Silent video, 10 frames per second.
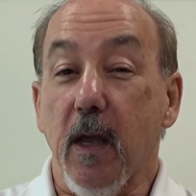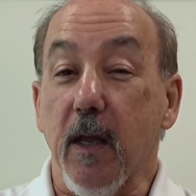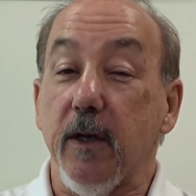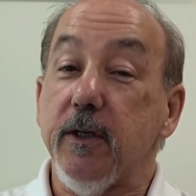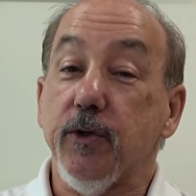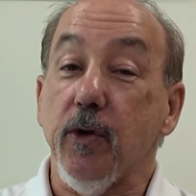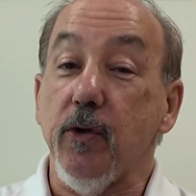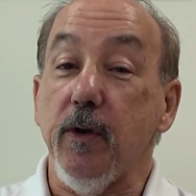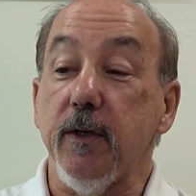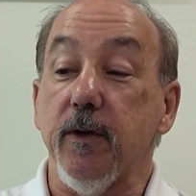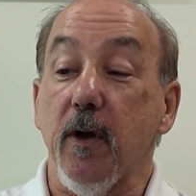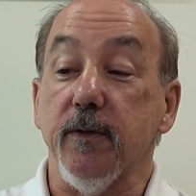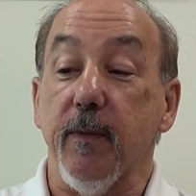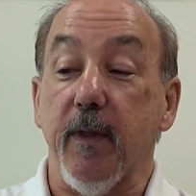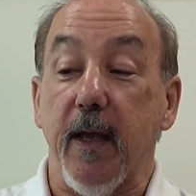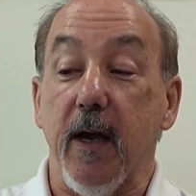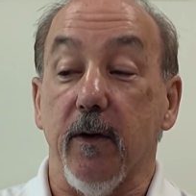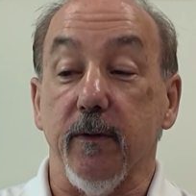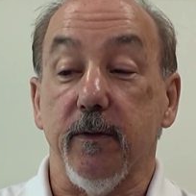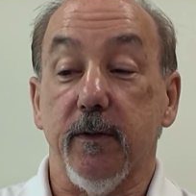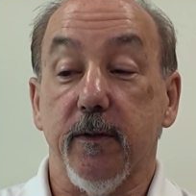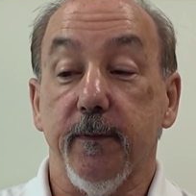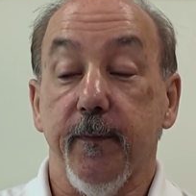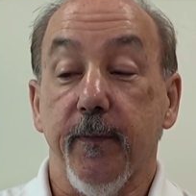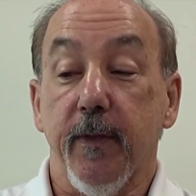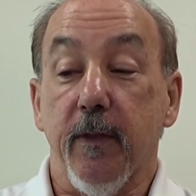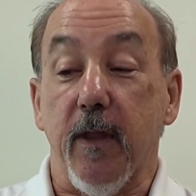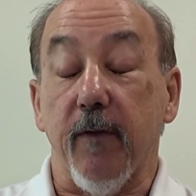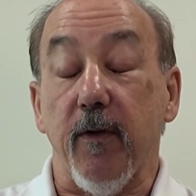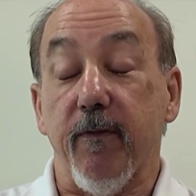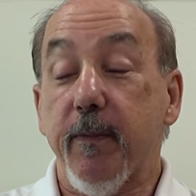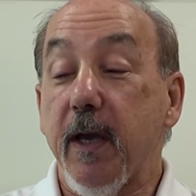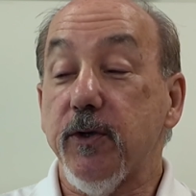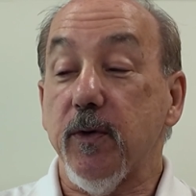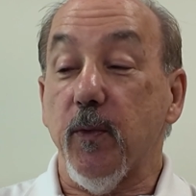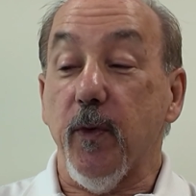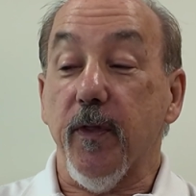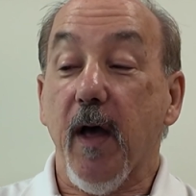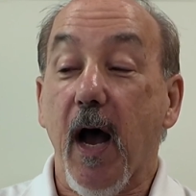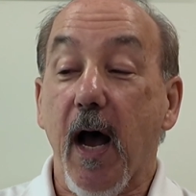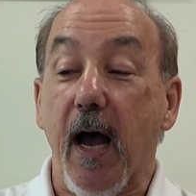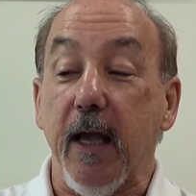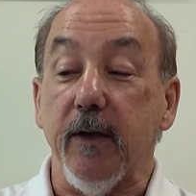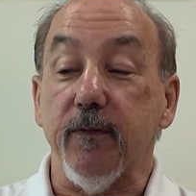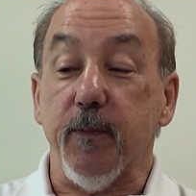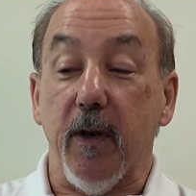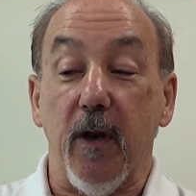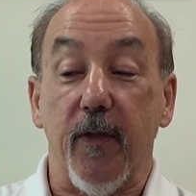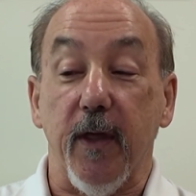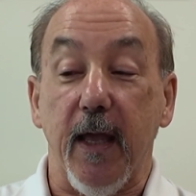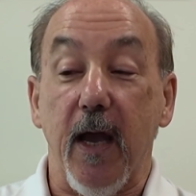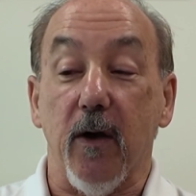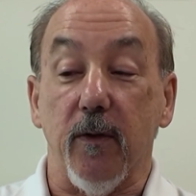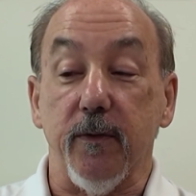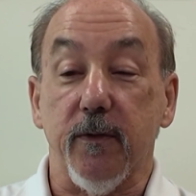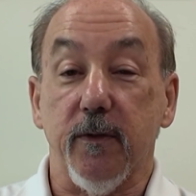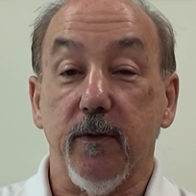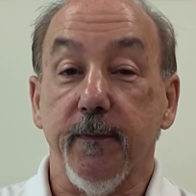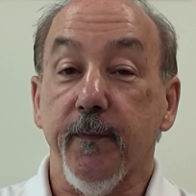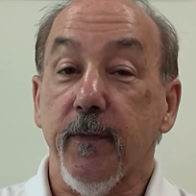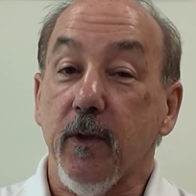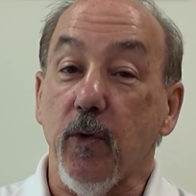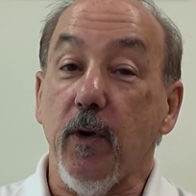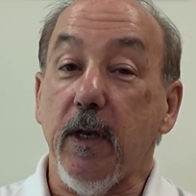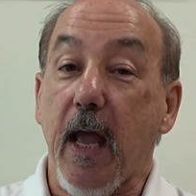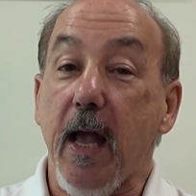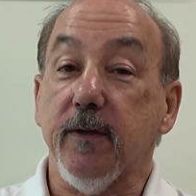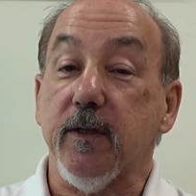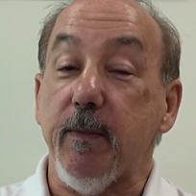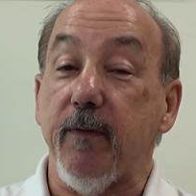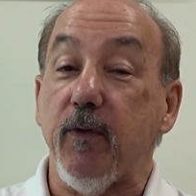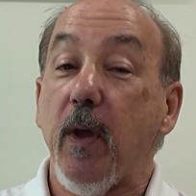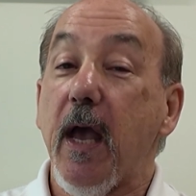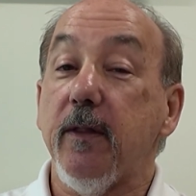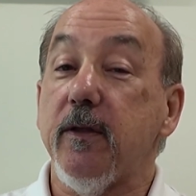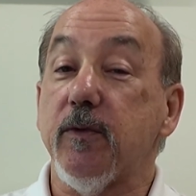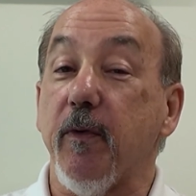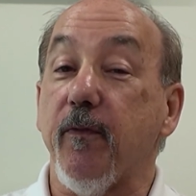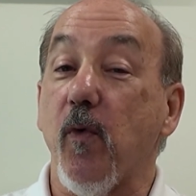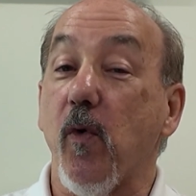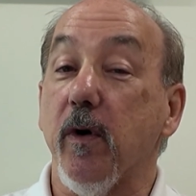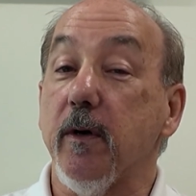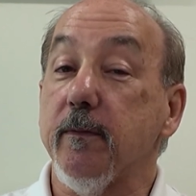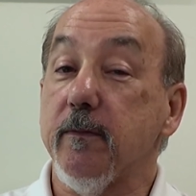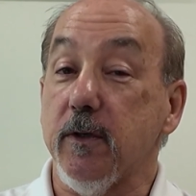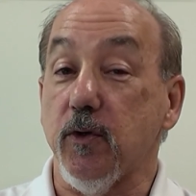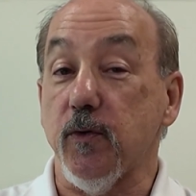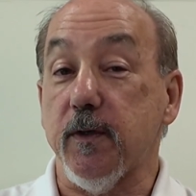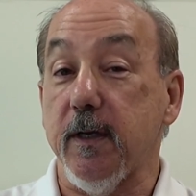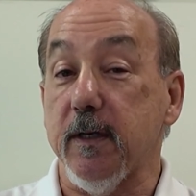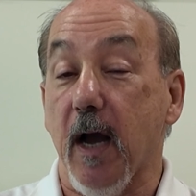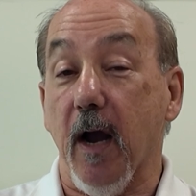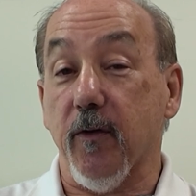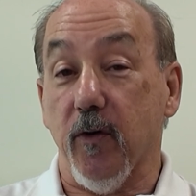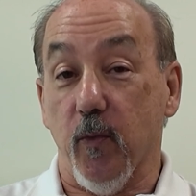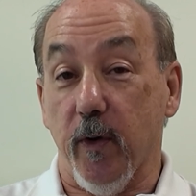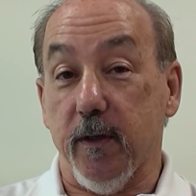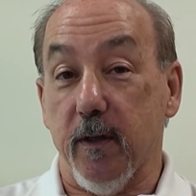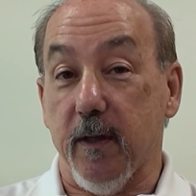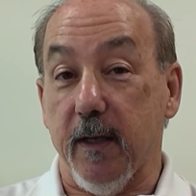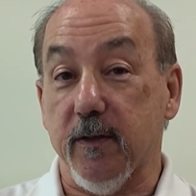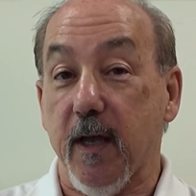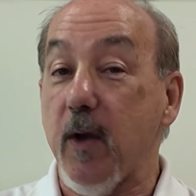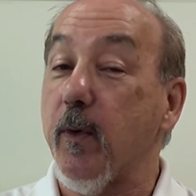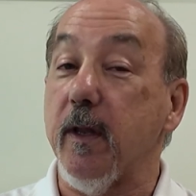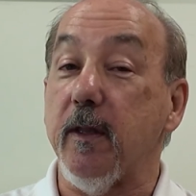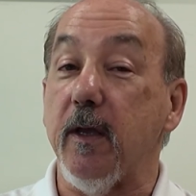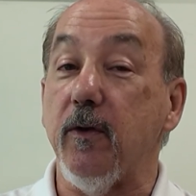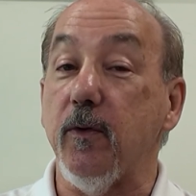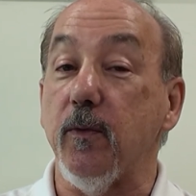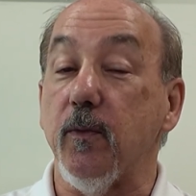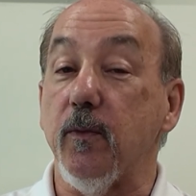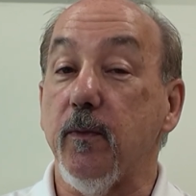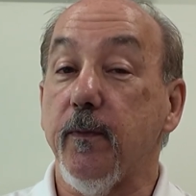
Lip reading: In addition, you need to know something else, that if you have a patient with hives but nothing else, you need to ask them, have you had this before? Did you see a doctor? What did they say? What did they do?